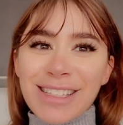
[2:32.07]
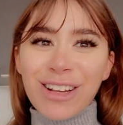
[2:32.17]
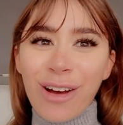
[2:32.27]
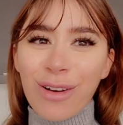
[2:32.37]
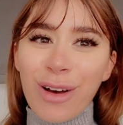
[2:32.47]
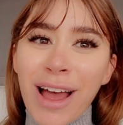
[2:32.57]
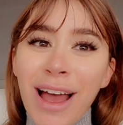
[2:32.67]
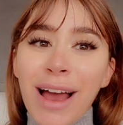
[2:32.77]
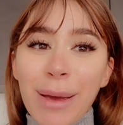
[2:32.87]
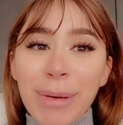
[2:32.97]
So
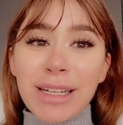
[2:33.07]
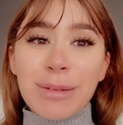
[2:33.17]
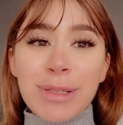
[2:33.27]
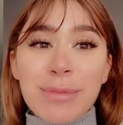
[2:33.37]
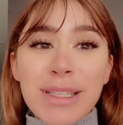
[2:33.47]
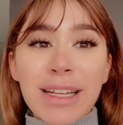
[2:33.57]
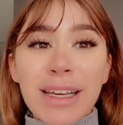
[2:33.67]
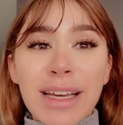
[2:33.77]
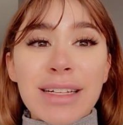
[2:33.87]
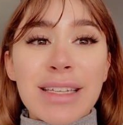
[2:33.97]
I picked up some
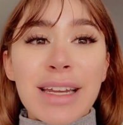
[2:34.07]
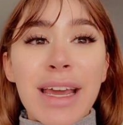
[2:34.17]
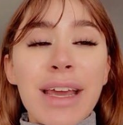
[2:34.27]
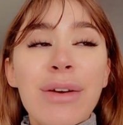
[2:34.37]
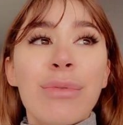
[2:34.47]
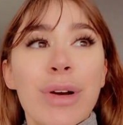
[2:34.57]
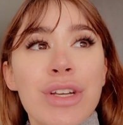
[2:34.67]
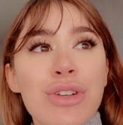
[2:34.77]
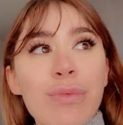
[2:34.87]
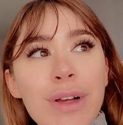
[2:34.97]
silica today,
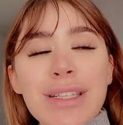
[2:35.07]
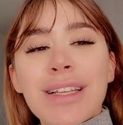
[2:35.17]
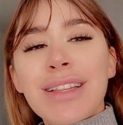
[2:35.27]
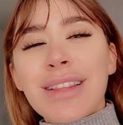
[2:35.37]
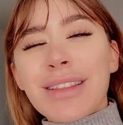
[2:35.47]
which wasn't